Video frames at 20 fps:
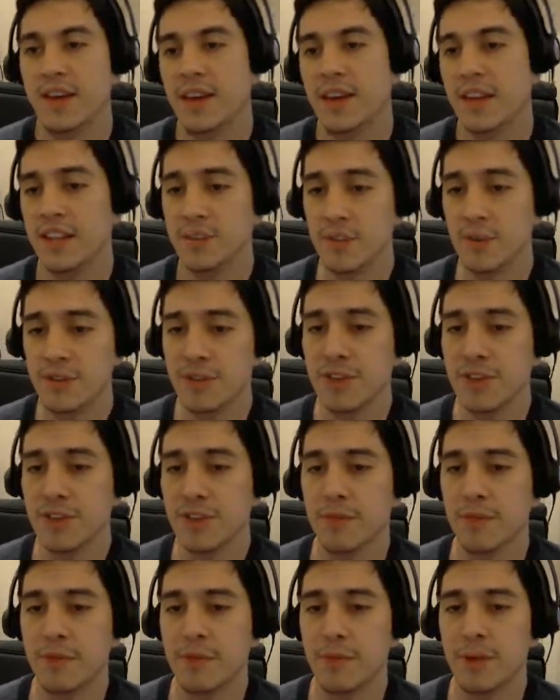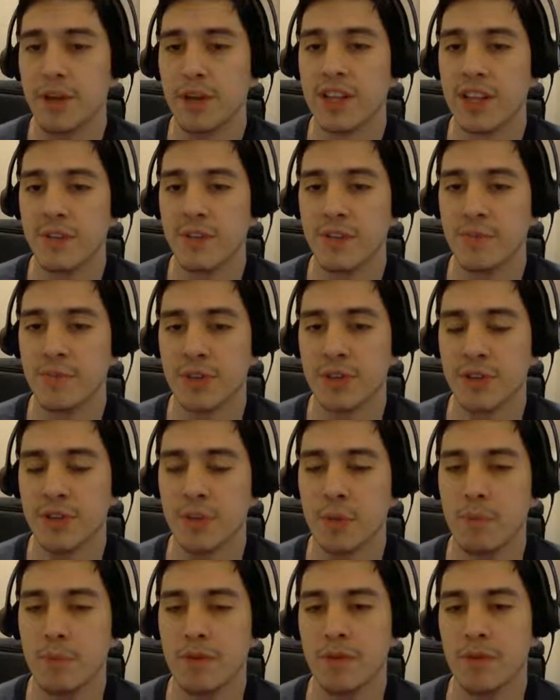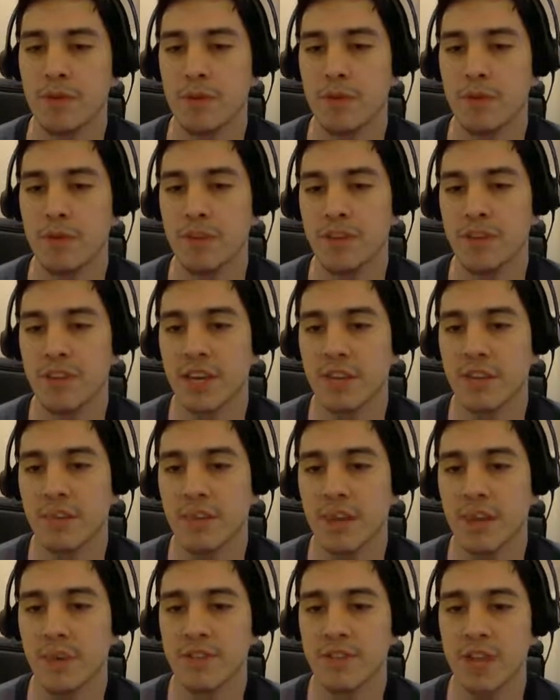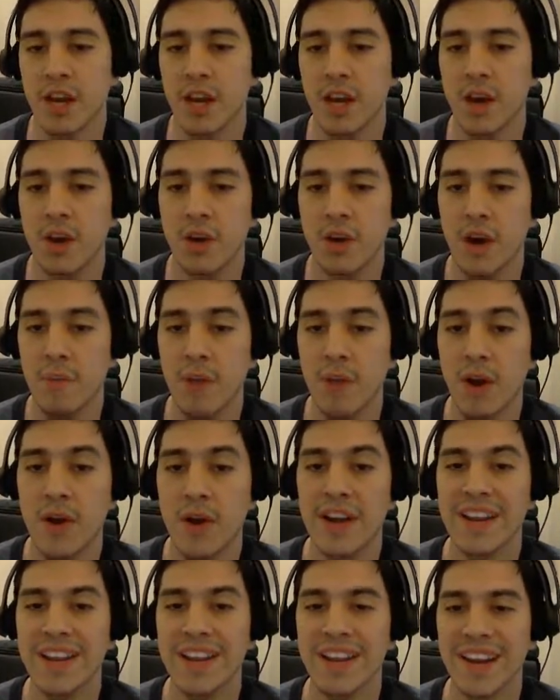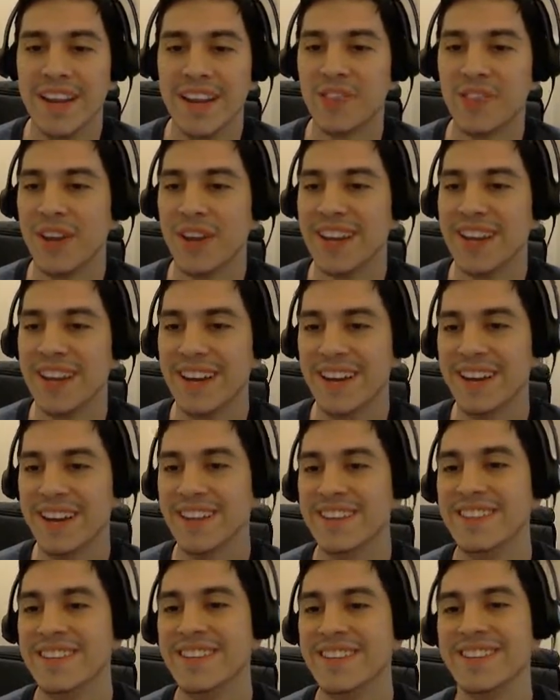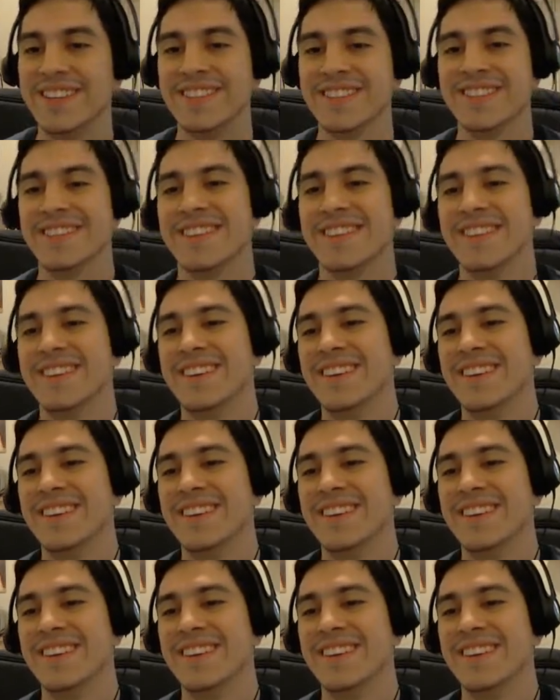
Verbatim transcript: Yeah, these ones are pretty clever, especially compared to the previous game. That was... Oh, I'm, oh, I didn't die, I thought I died. Jeez.